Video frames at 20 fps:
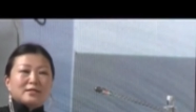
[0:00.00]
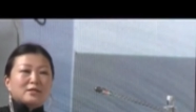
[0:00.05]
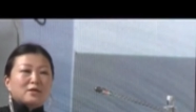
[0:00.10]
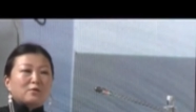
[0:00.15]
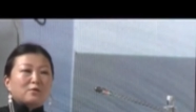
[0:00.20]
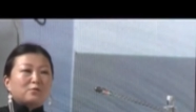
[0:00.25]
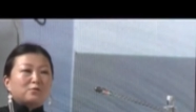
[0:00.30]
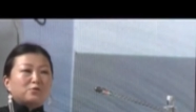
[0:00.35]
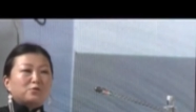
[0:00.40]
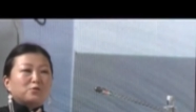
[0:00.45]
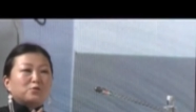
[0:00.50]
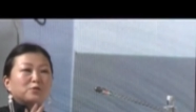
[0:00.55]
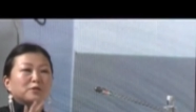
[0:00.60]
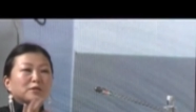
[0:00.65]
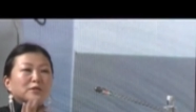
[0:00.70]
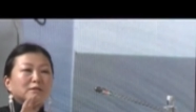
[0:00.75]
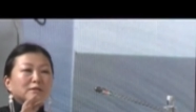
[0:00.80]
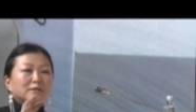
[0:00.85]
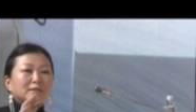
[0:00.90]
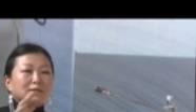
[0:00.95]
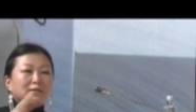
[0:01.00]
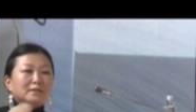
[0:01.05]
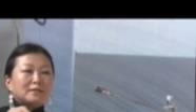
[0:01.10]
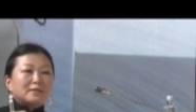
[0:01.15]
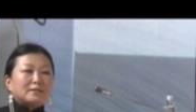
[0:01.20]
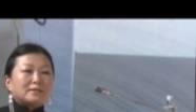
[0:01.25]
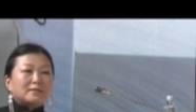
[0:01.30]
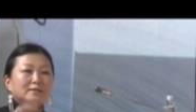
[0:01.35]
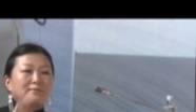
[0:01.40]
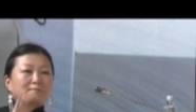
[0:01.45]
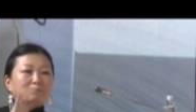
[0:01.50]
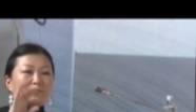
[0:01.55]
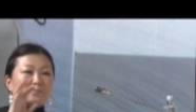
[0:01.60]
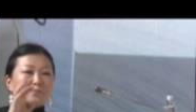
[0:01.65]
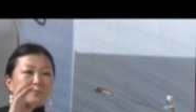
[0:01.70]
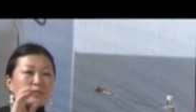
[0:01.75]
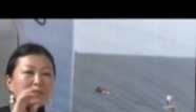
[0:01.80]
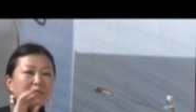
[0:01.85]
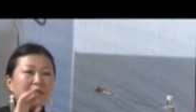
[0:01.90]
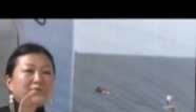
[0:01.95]
So during this
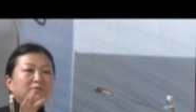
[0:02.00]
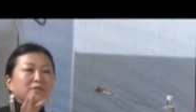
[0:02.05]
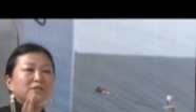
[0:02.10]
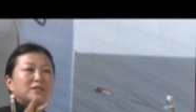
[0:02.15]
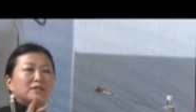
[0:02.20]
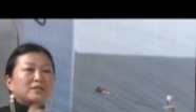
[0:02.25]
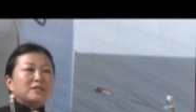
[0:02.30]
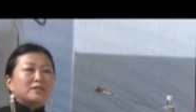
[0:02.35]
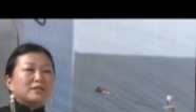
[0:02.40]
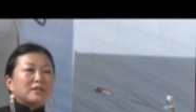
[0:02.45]
70